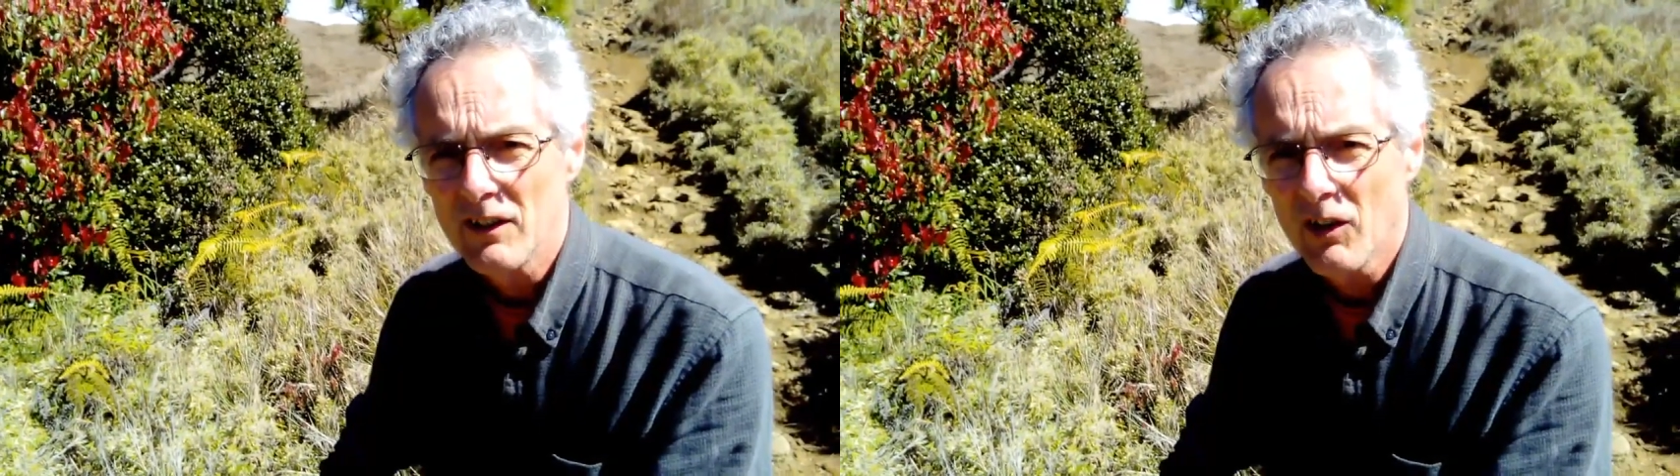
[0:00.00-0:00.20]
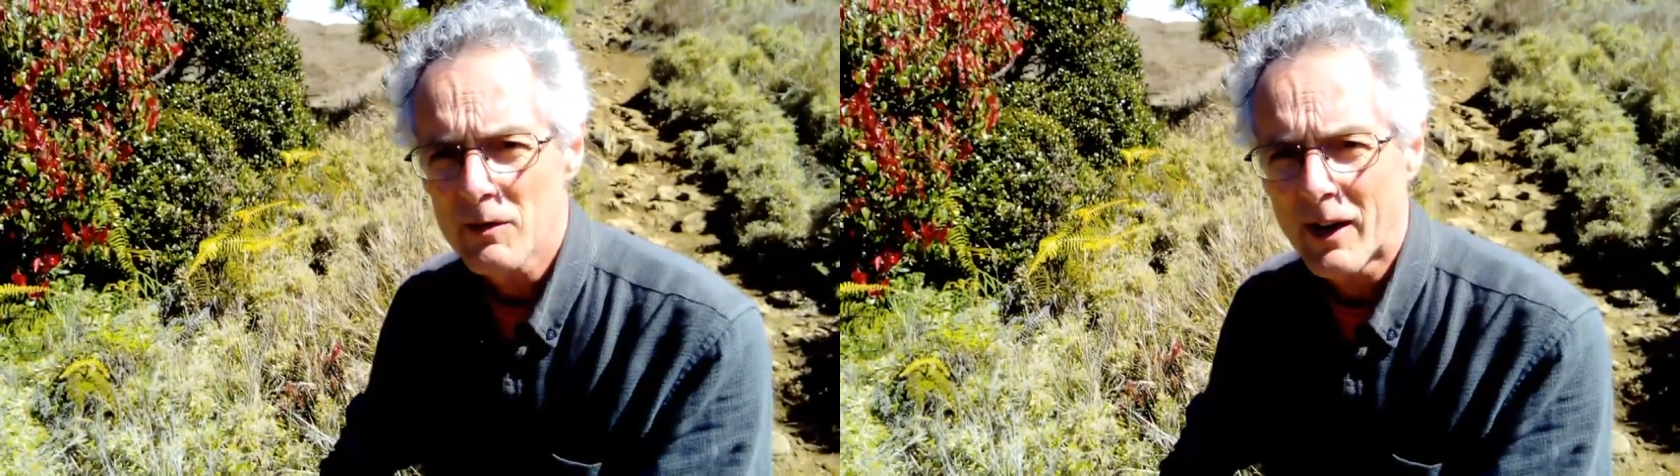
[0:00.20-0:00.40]

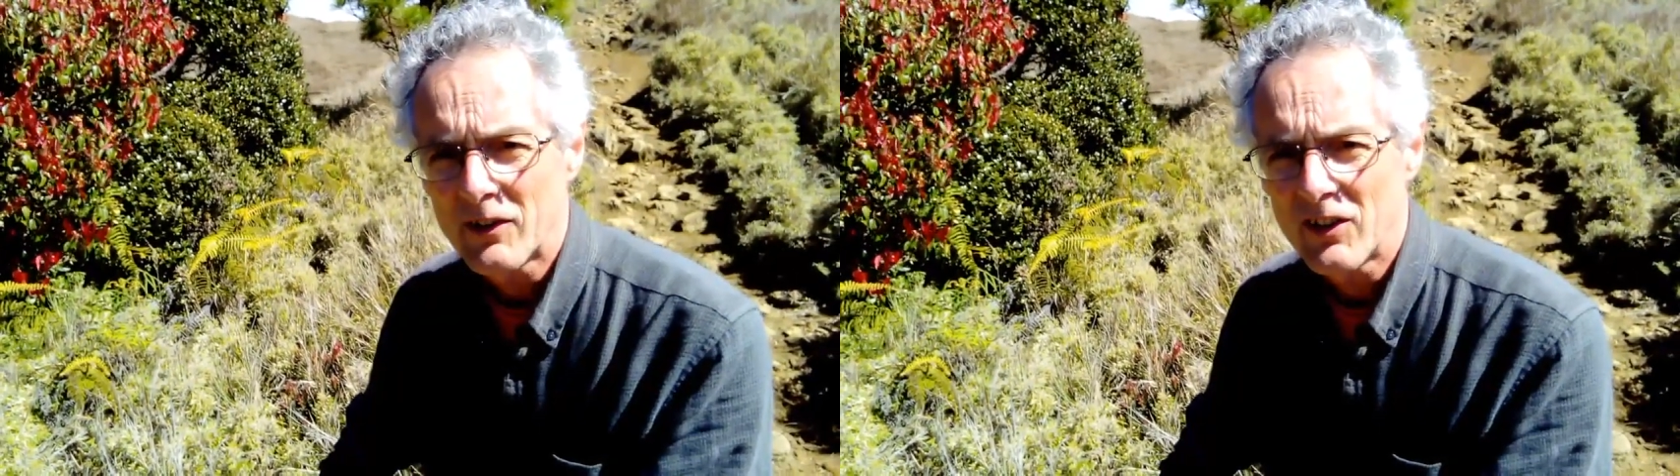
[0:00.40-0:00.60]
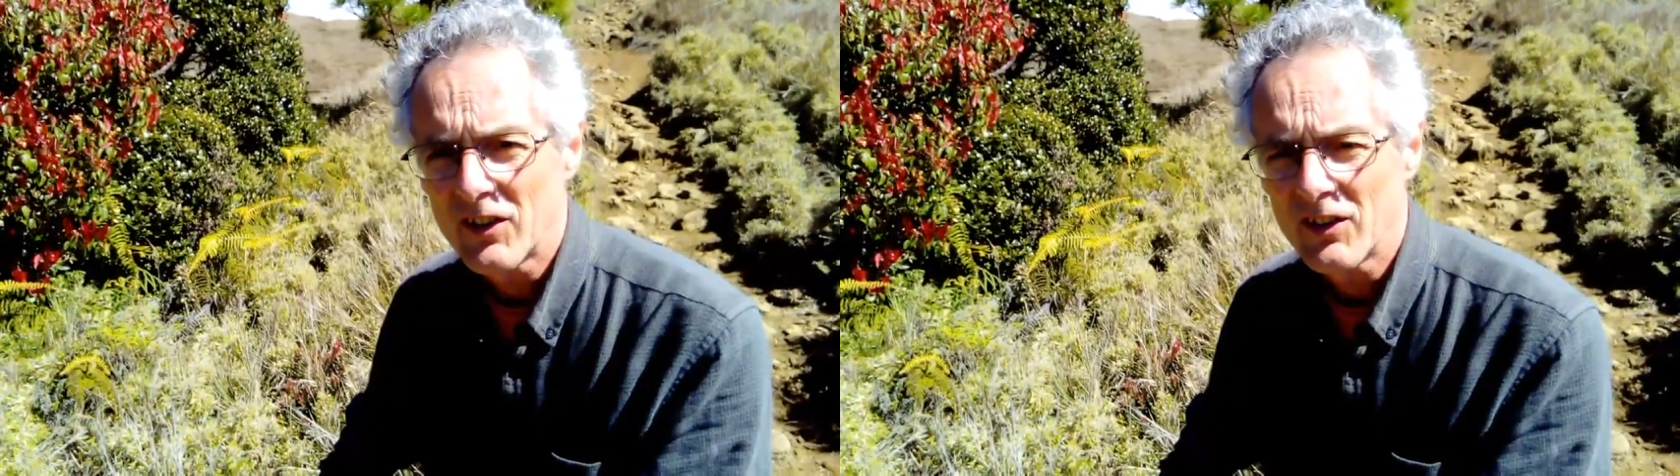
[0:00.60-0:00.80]
on the
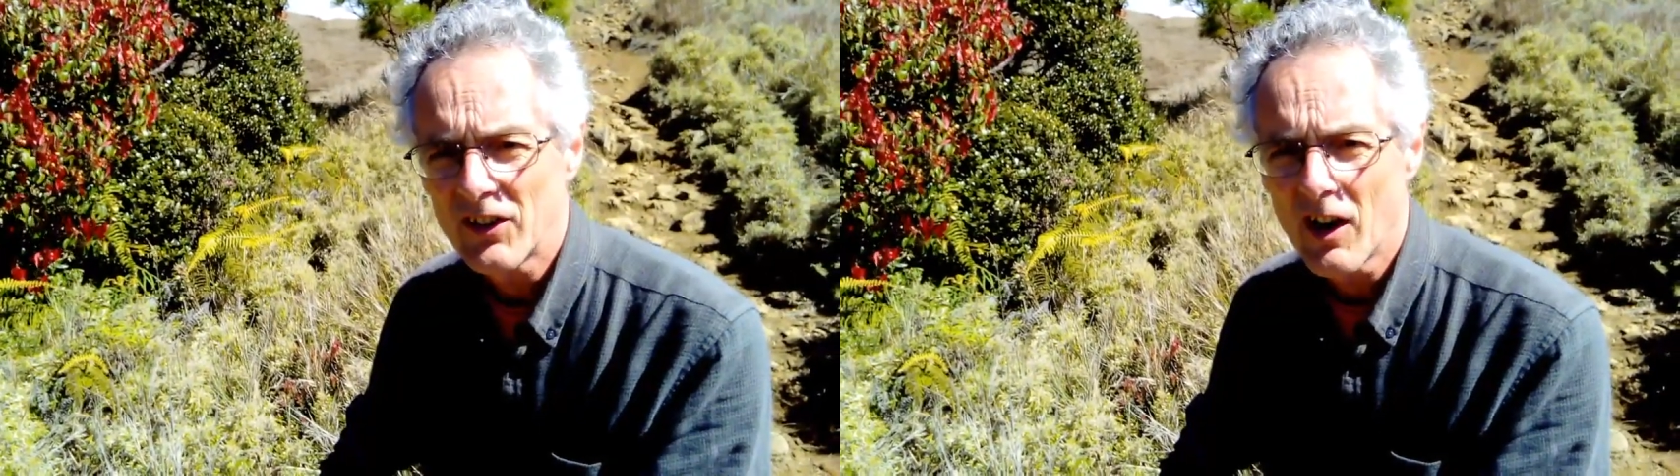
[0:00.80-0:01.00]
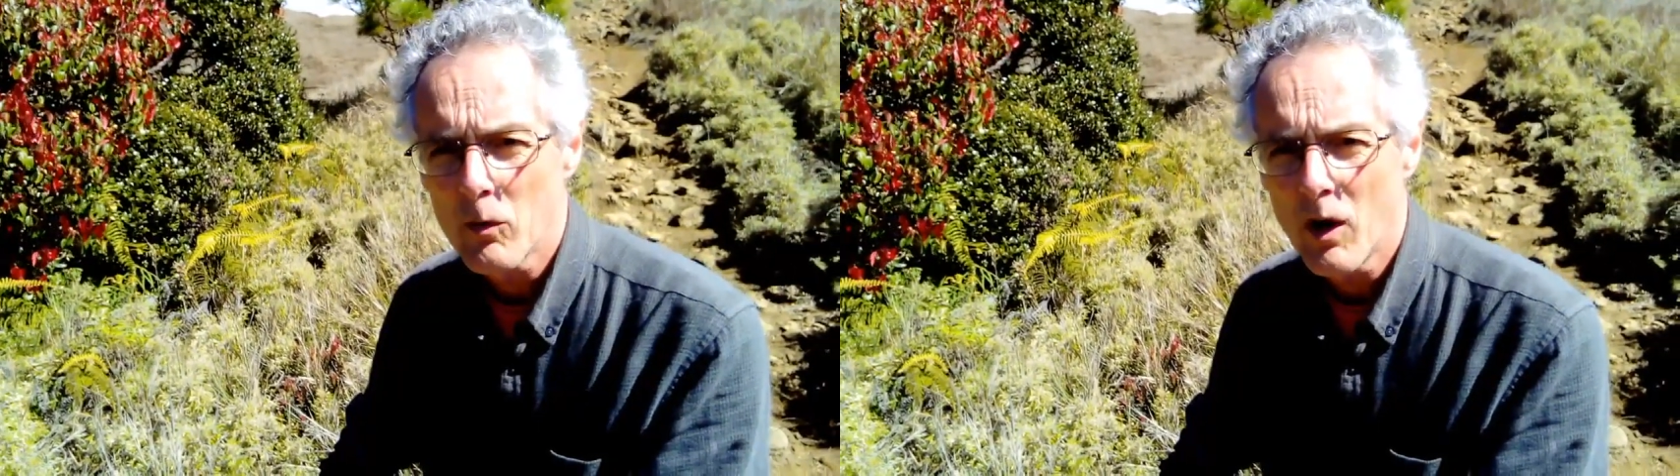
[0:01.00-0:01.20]
mountains in
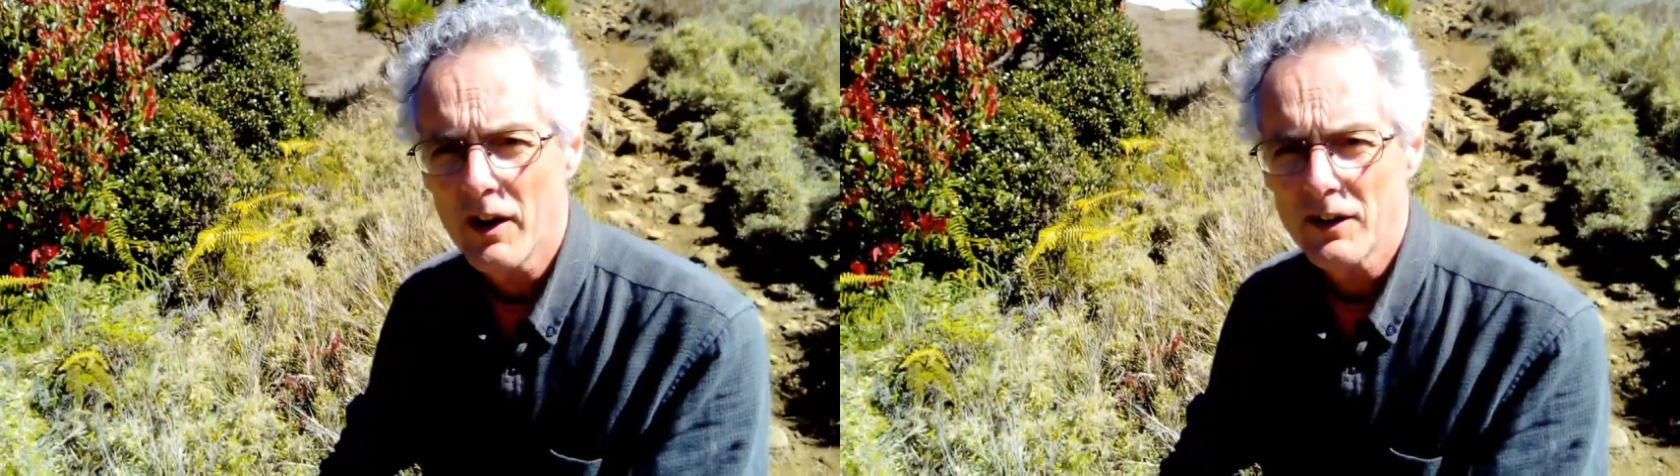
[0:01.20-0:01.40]
Taiwan